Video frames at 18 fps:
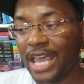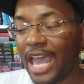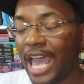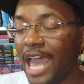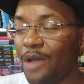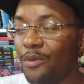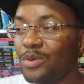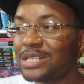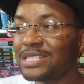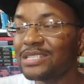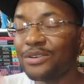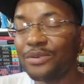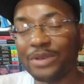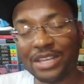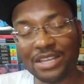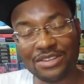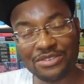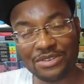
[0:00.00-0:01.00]
And what's
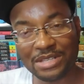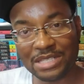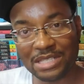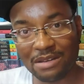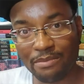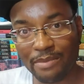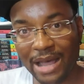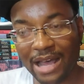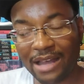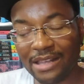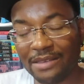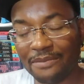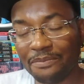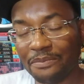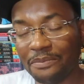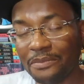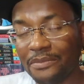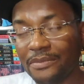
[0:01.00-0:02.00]
so interesting about it
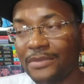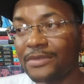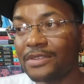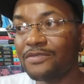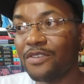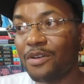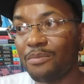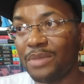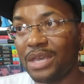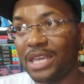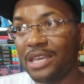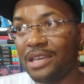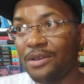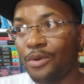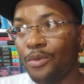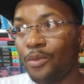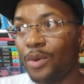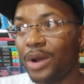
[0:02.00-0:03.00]
for
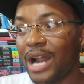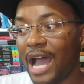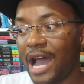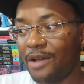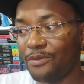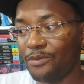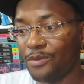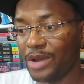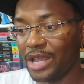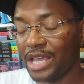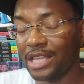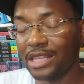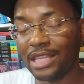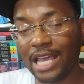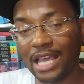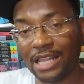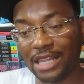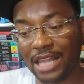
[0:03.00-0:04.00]
me when I read
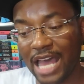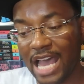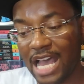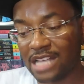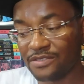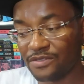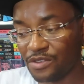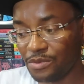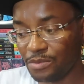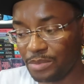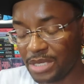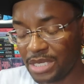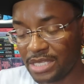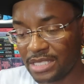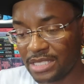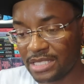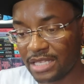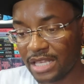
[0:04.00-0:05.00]
that last few
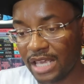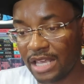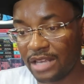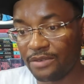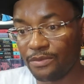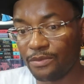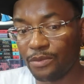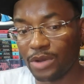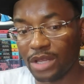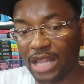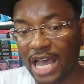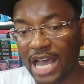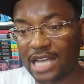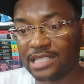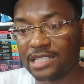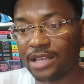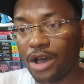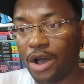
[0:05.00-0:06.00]
piece and
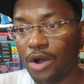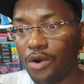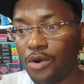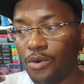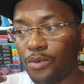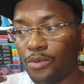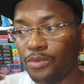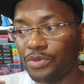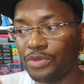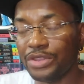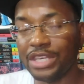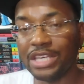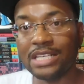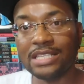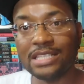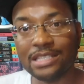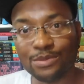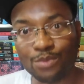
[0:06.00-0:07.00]
realized, oh,
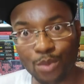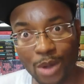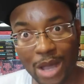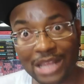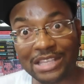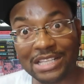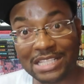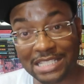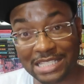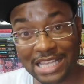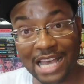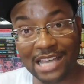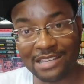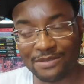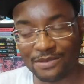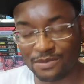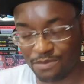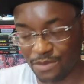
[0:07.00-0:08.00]
this is what this is how
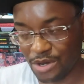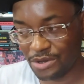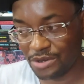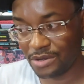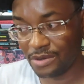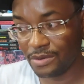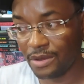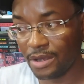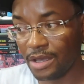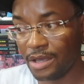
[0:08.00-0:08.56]
he was murdered.